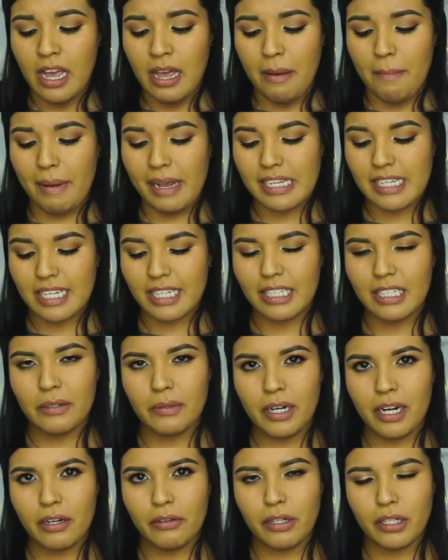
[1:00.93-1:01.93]
Basically
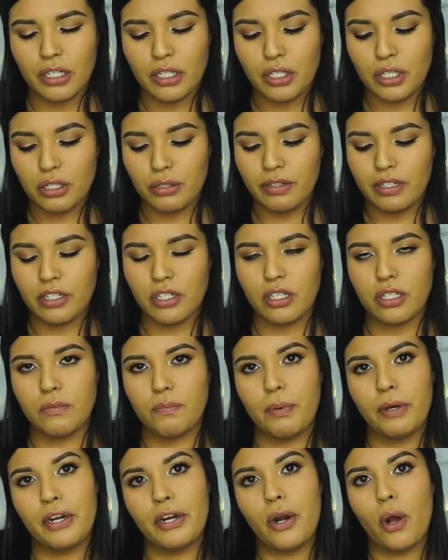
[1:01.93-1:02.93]
what I want to do is just
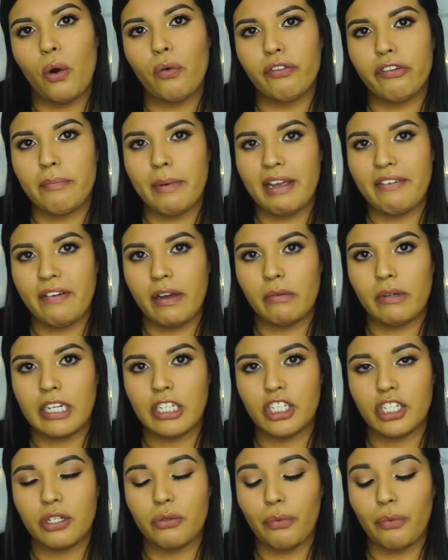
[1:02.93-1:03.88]
put it over my foundation.